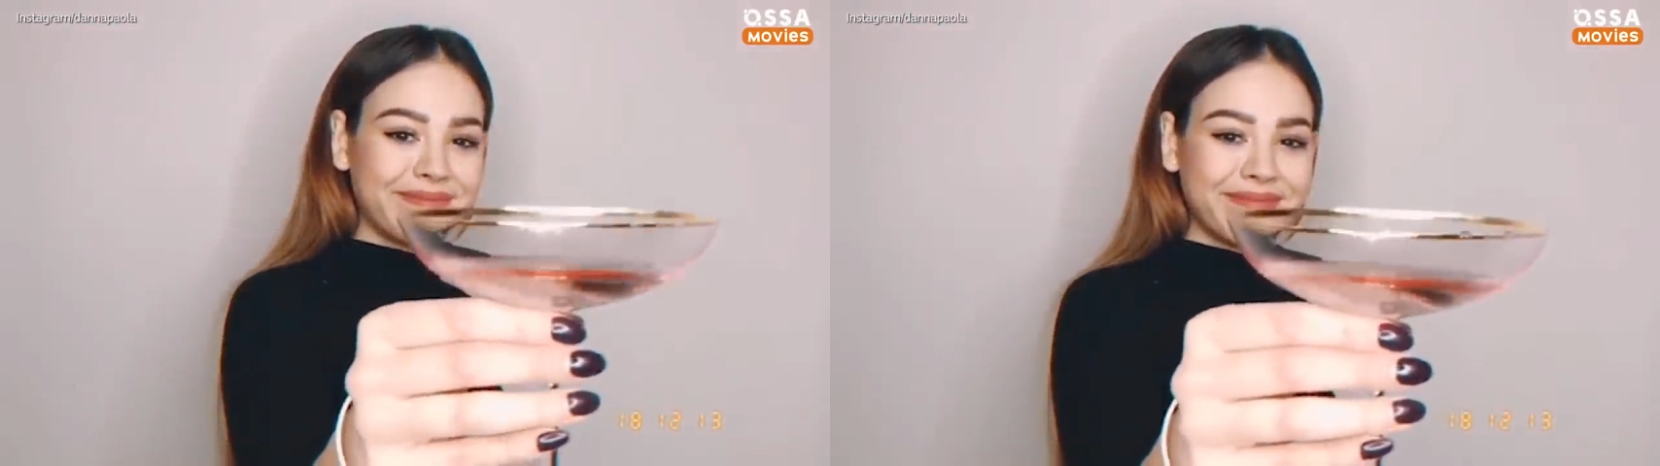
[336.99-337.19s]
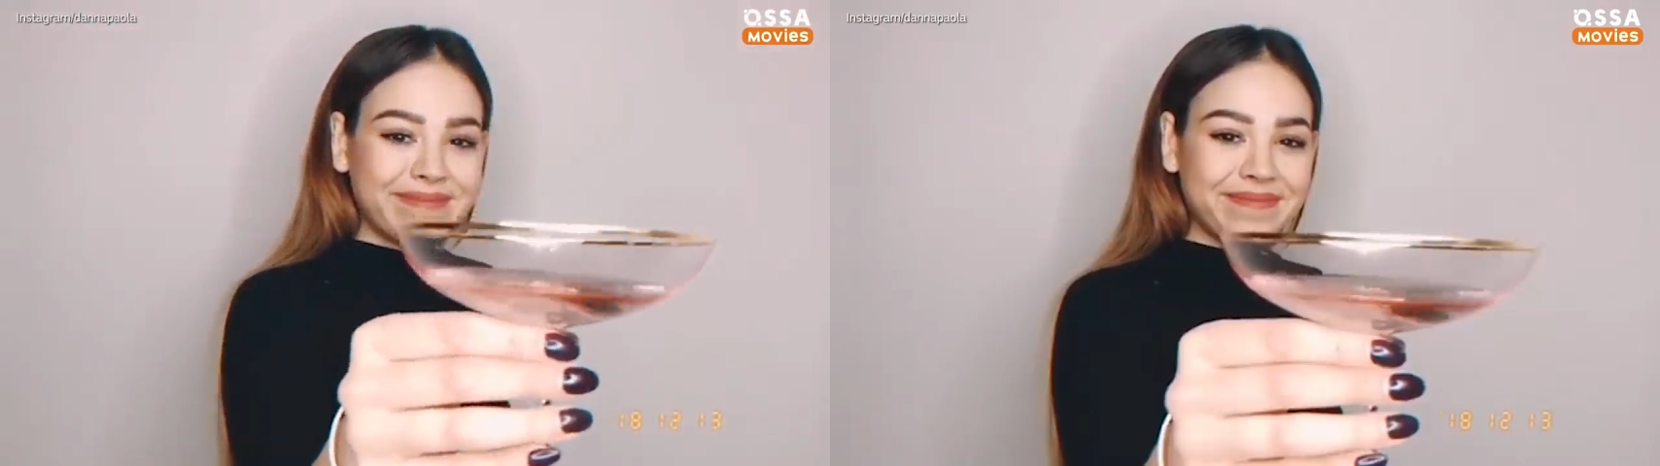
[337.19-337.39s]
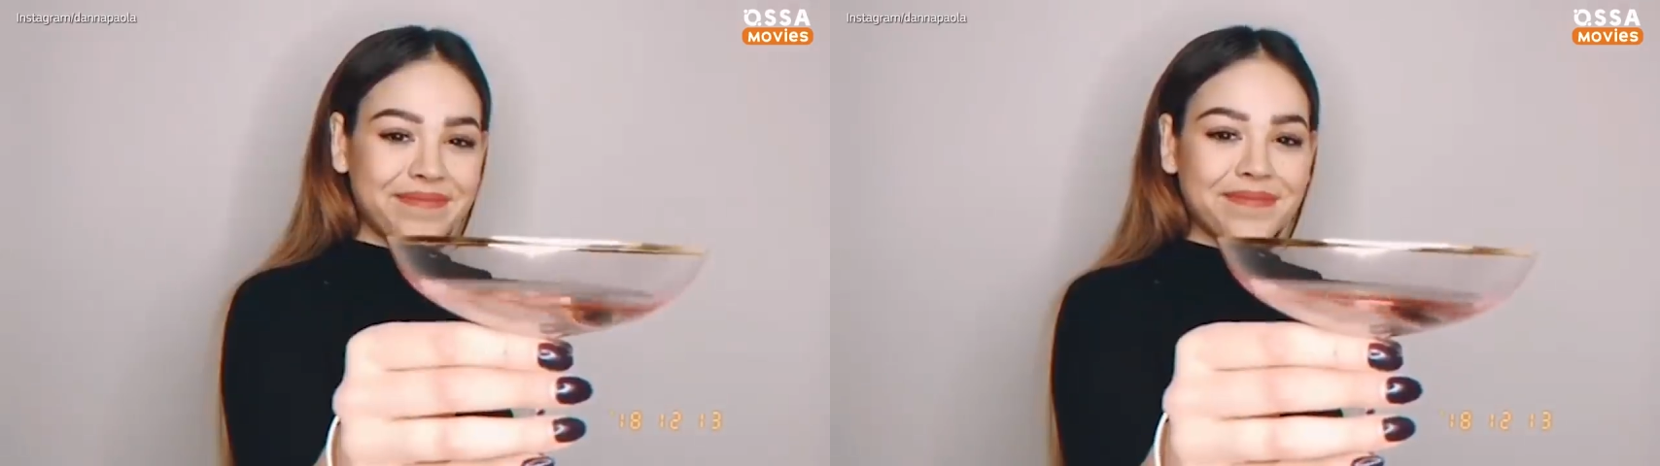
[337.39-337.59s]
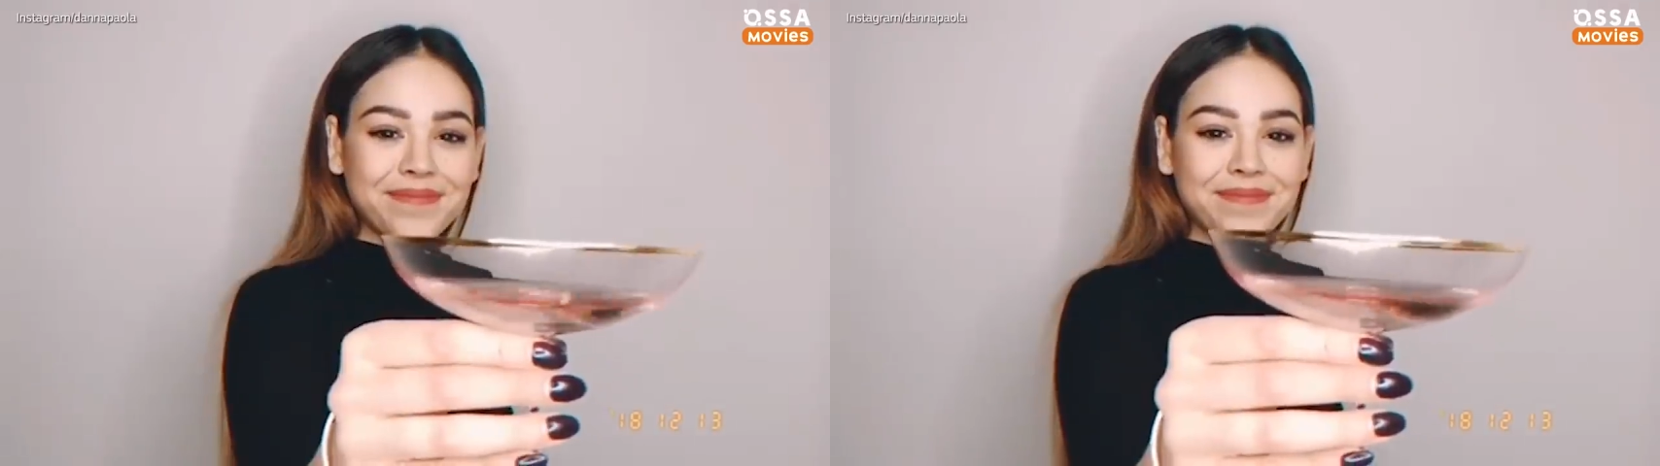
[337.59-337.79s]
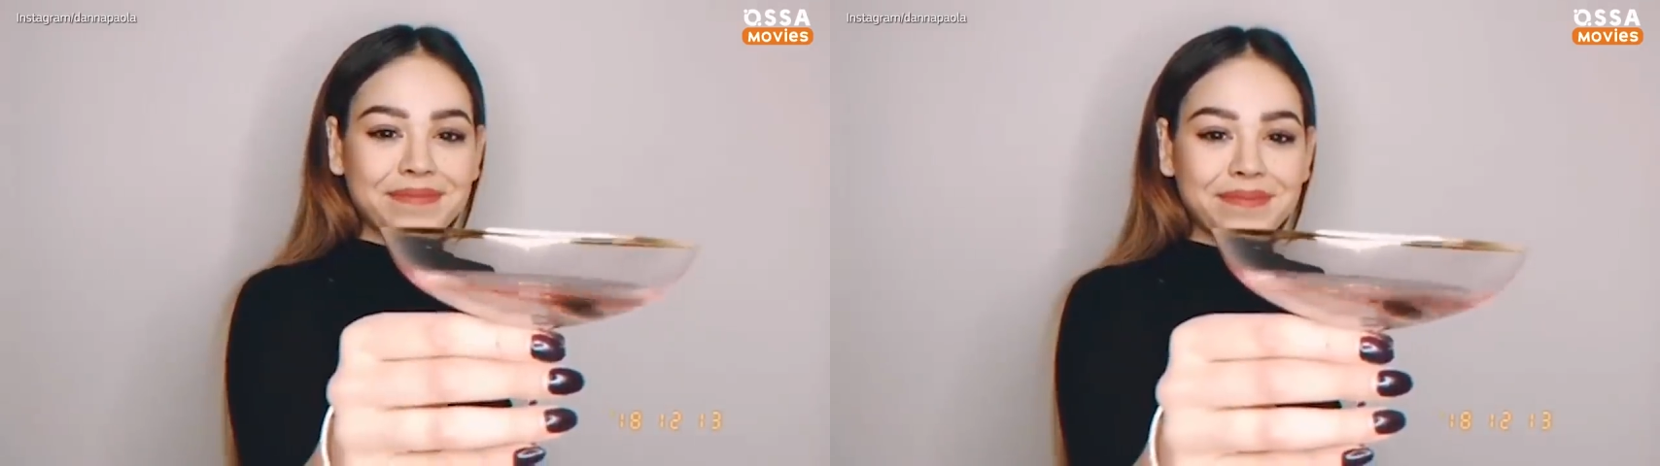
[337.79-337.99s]
on her
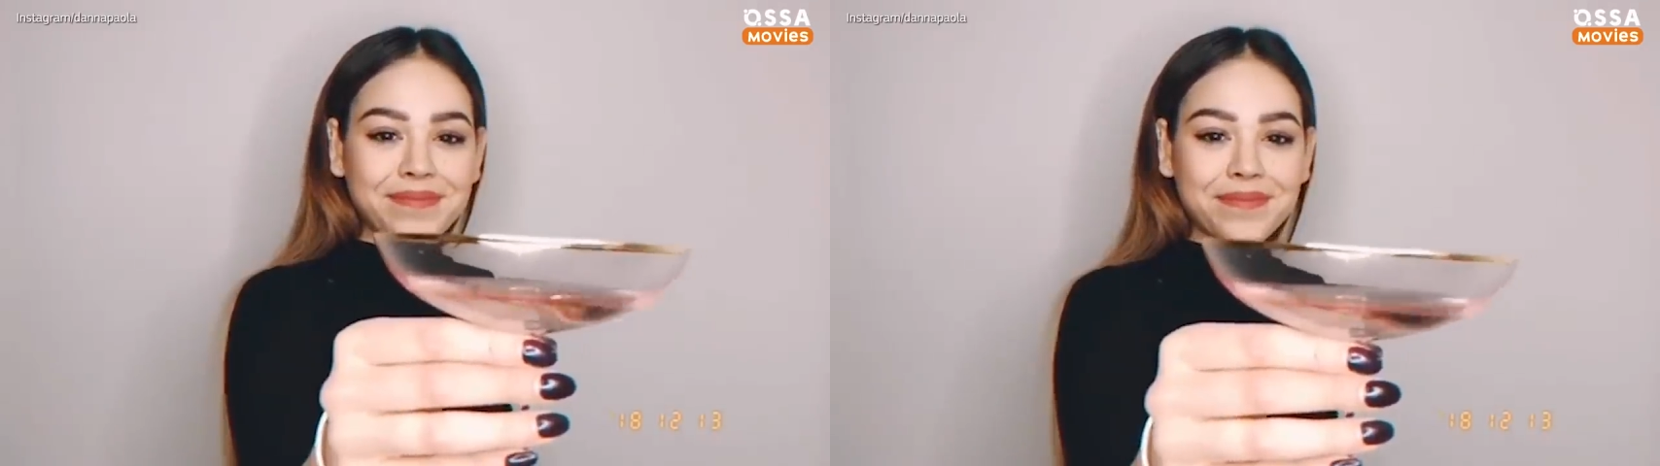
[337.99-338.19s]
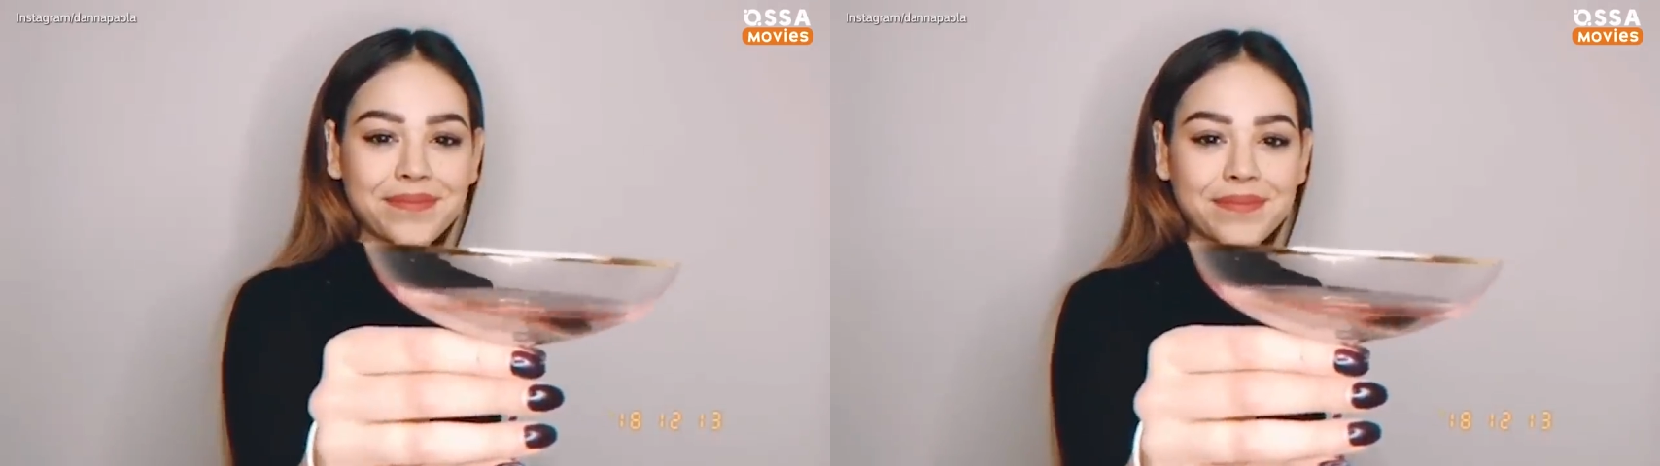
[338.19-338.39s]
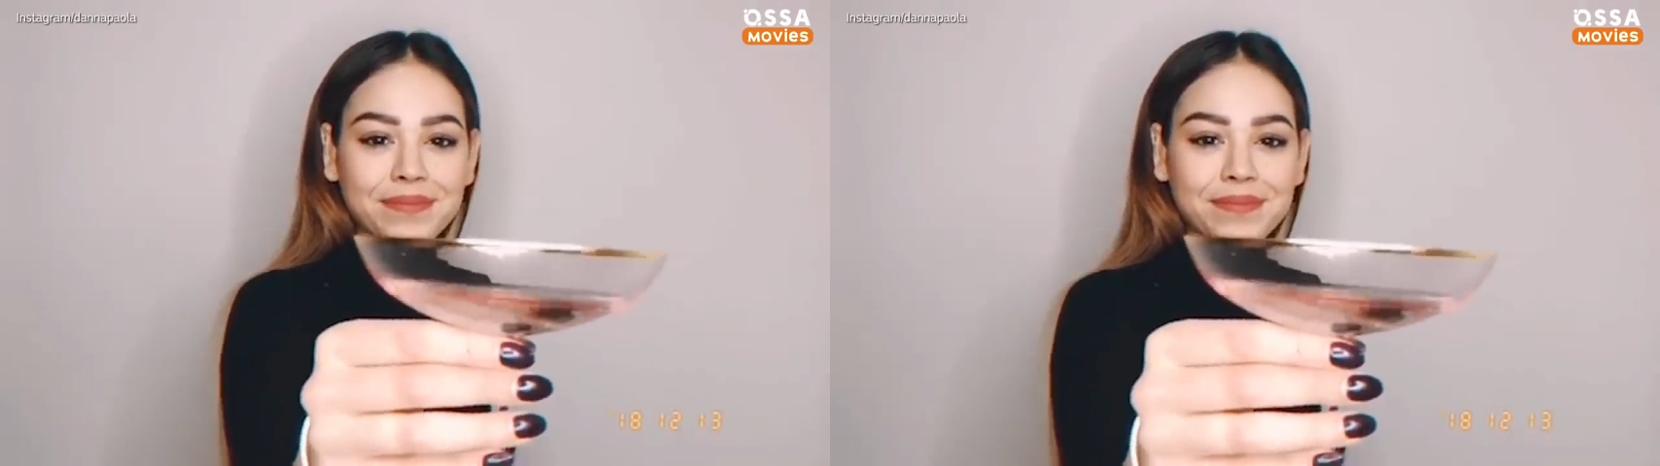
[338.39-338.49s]
Instagram account